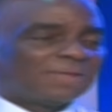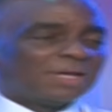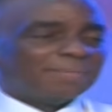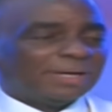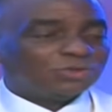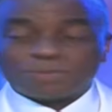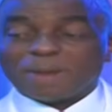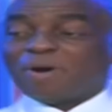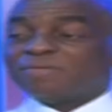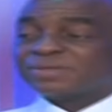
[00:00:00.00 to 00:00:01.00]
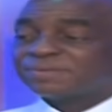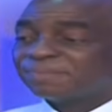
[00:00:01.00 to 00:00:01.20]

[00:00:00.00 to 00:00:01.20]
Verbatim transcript: Amen. You should be above it.